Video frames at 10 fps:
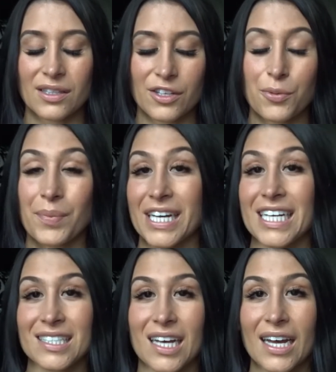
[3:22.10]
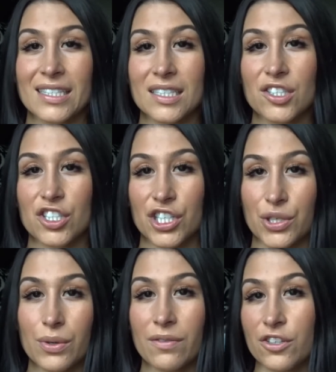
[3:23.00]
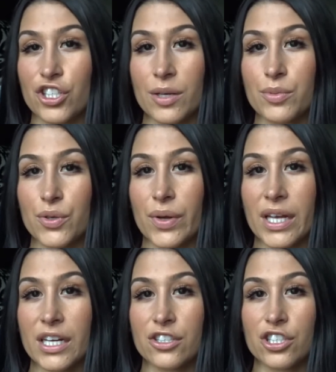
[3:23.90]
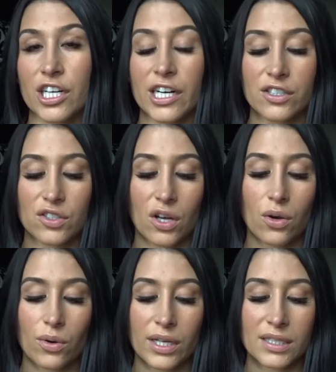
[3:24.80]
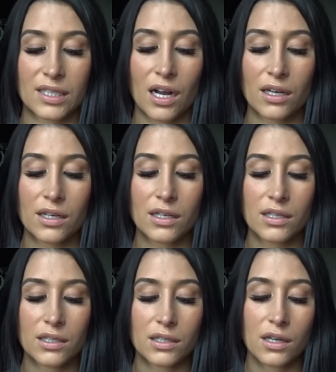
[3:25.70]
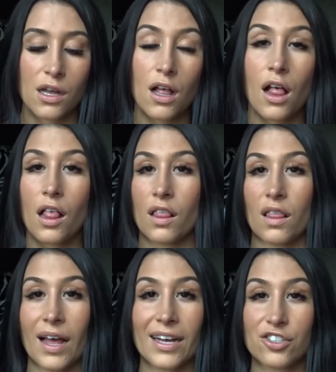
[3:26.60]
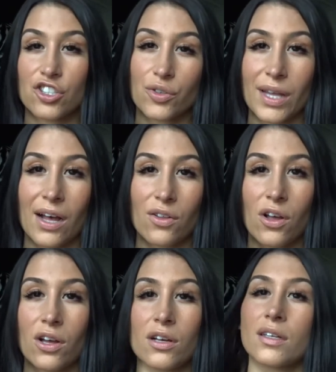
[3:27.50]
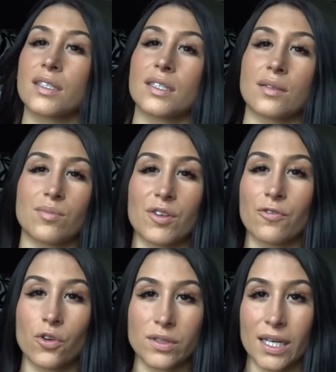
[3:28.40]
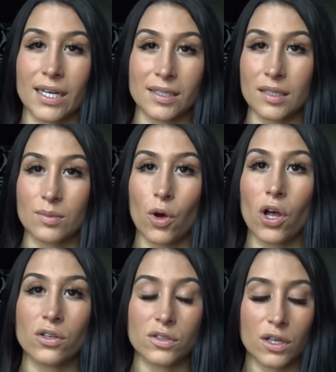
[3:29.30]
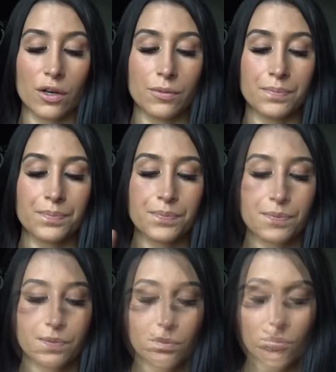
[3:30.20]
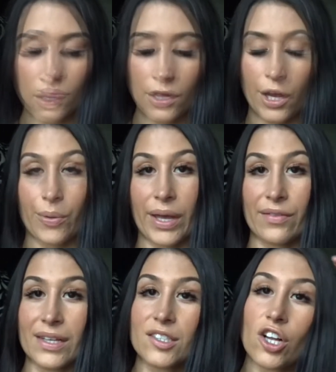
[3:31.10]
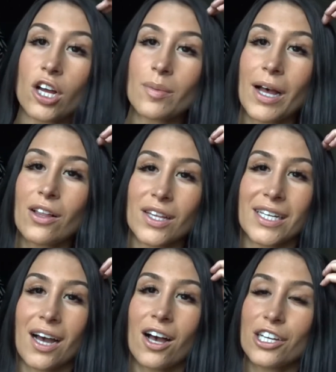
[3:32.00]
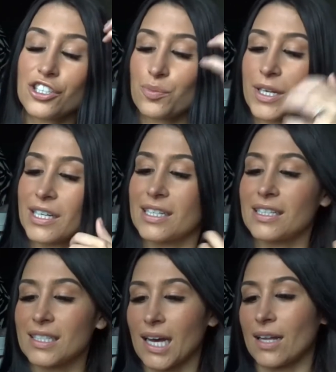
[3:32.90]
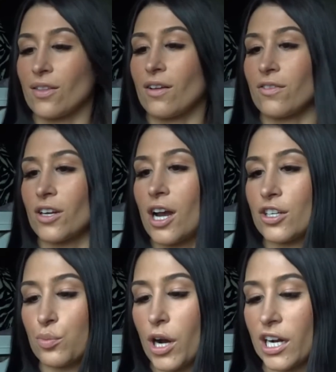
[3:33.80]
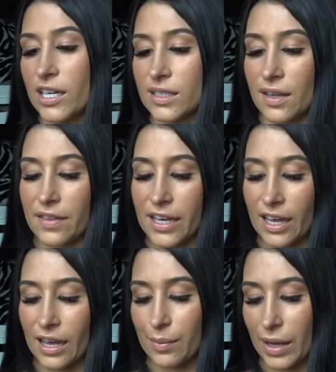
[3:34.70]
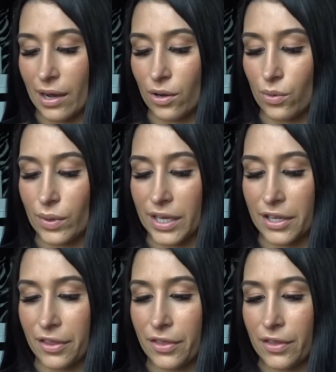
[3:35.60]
they're mini sizes too of the shampoo and conditioner, so it's not gonna last you that long because the full size is small. So okay, let's talk about Laneige, because I love Laneige products and they came out with